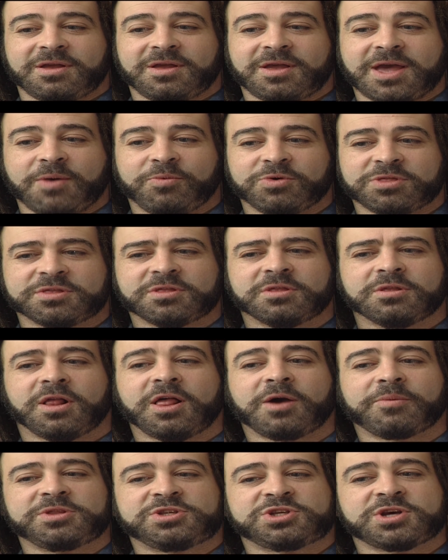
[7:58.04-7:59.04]

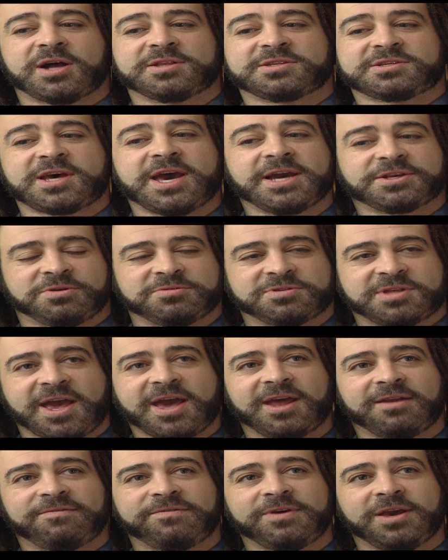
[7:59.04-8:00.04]
along with John Sykes, who's the
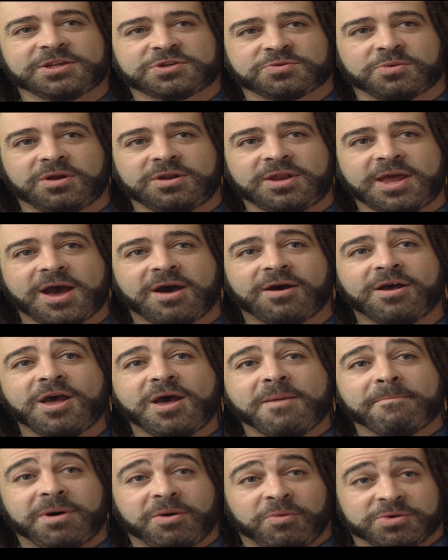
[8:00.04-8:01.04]
head of VH1 now,
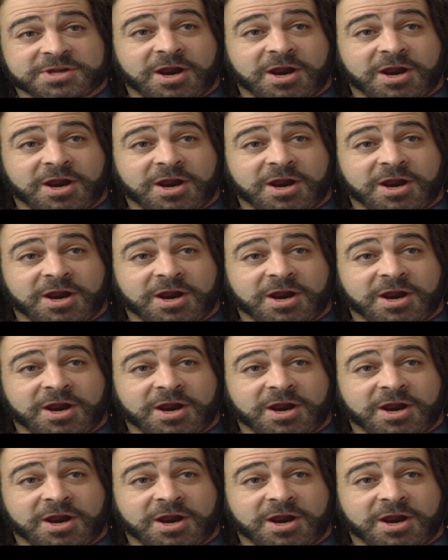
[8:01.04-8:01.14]
but was